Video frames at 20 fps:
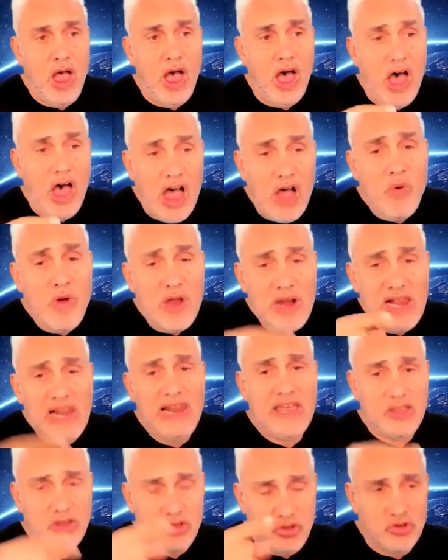I want to
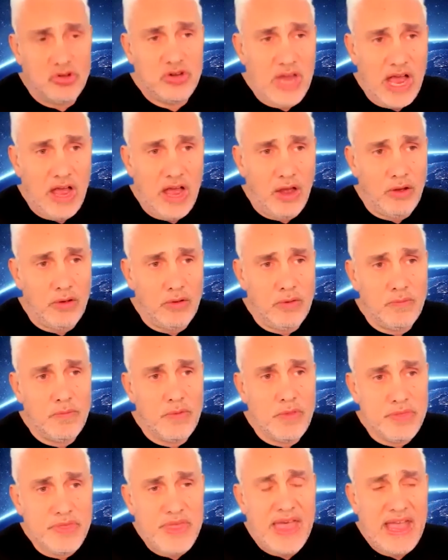let you know
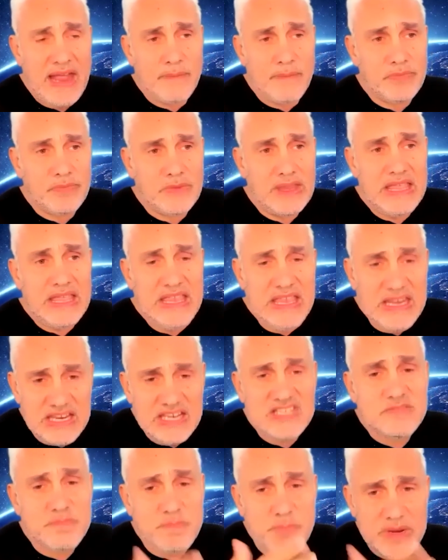that it
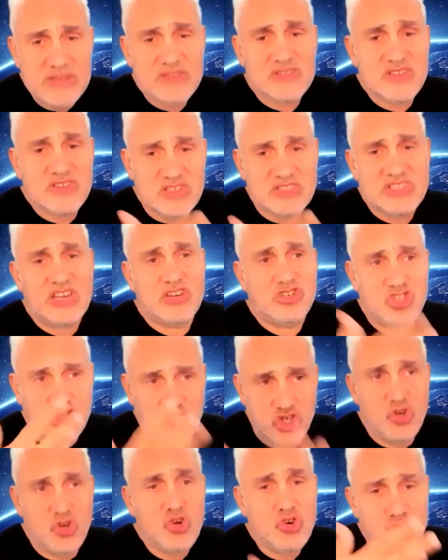is business as
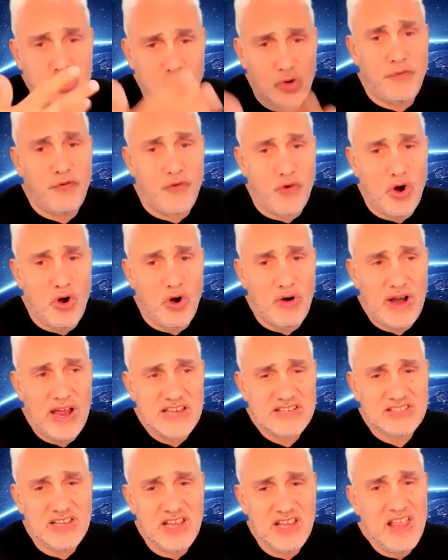usual for
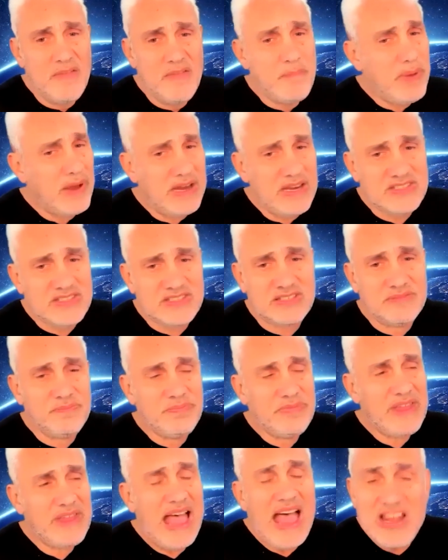us, but it's
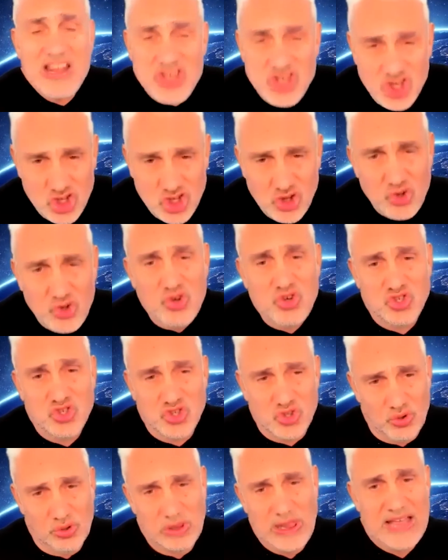
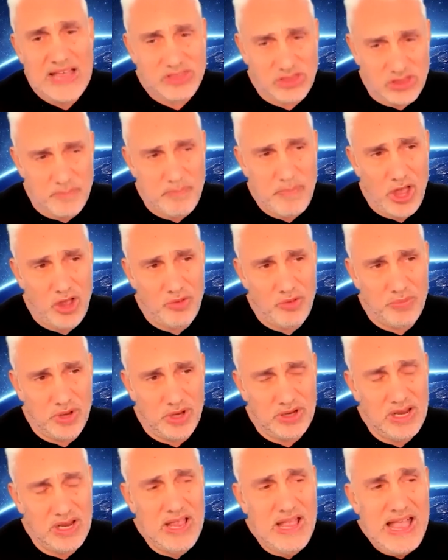unusual at the
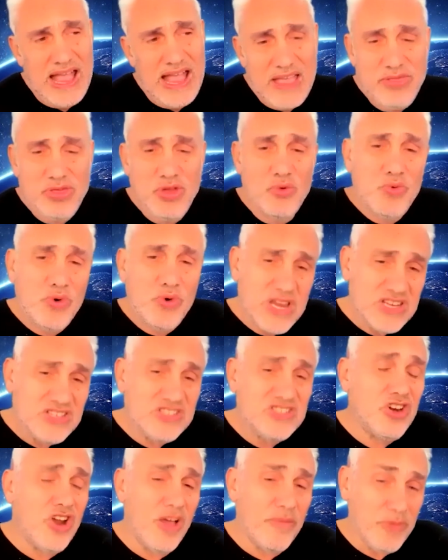moment. And the
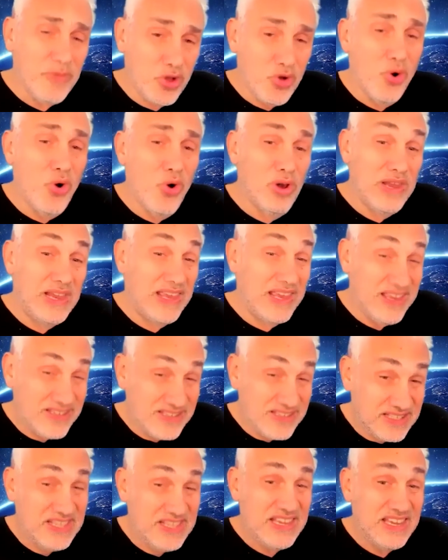reason I'm calling
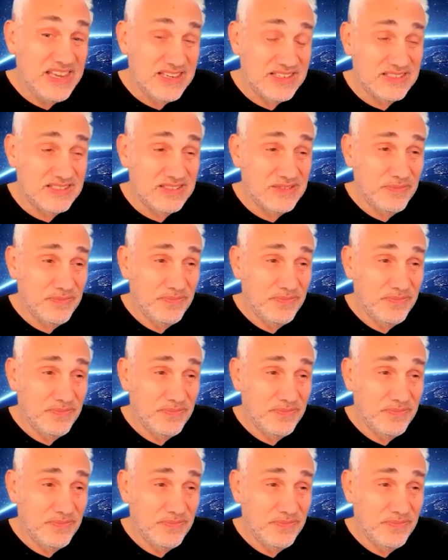is this,